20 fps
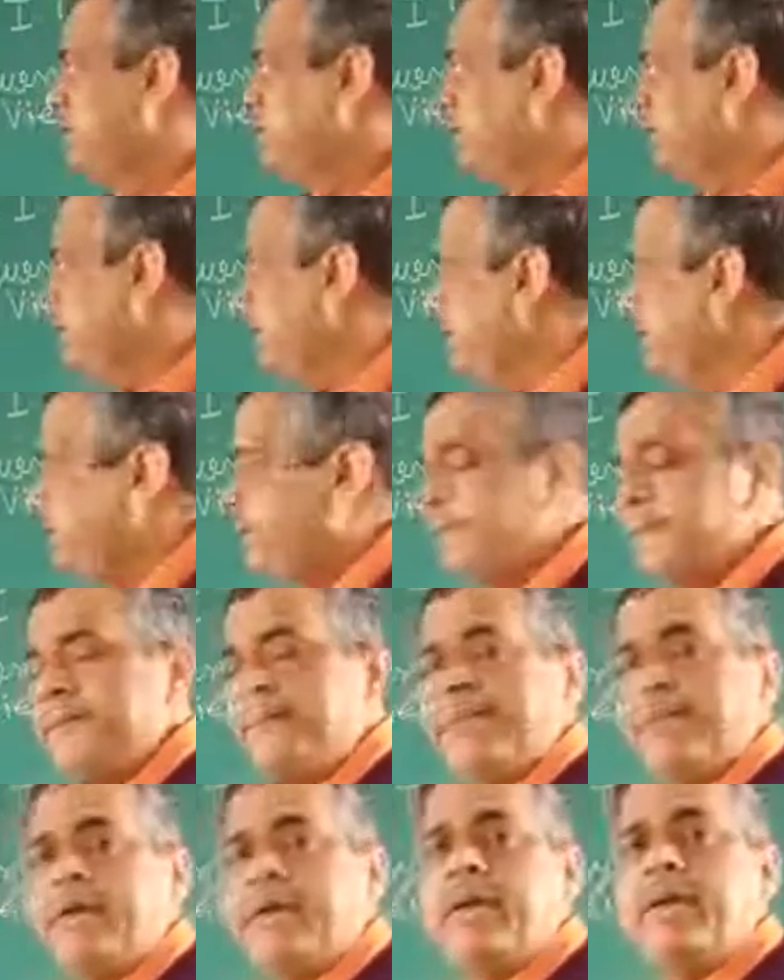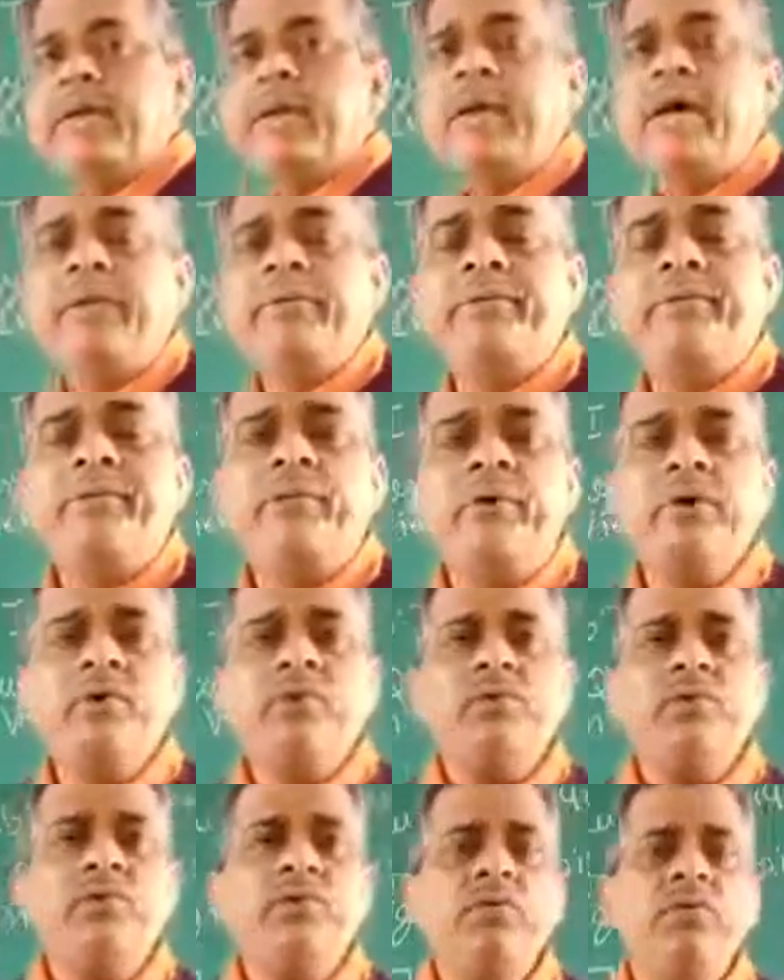Clear? And we want
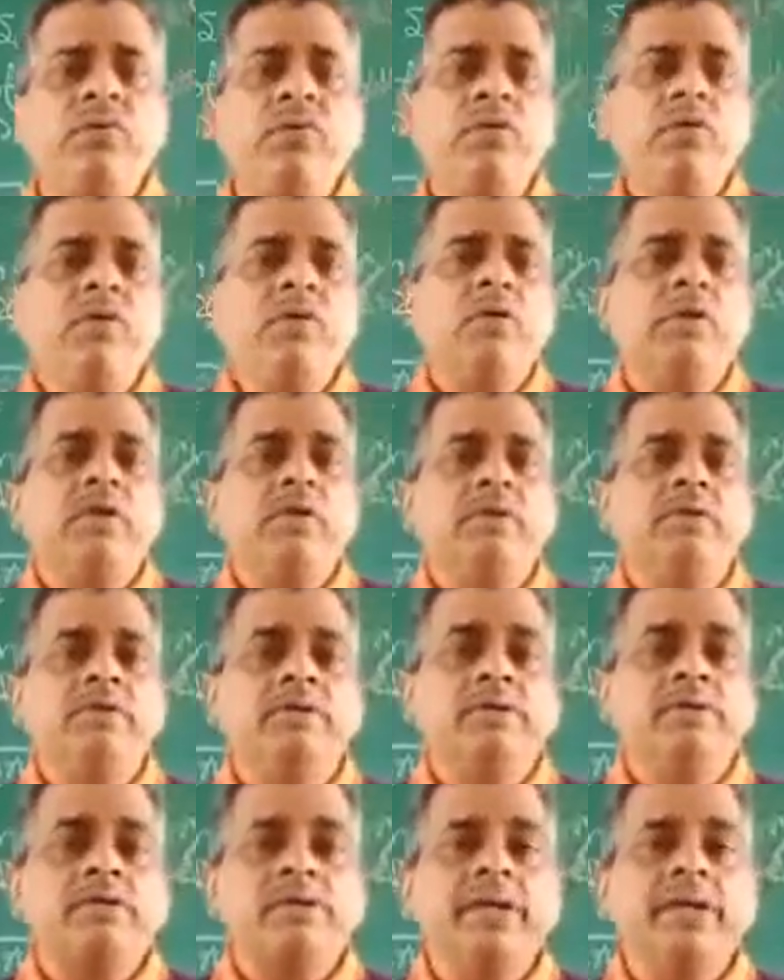to we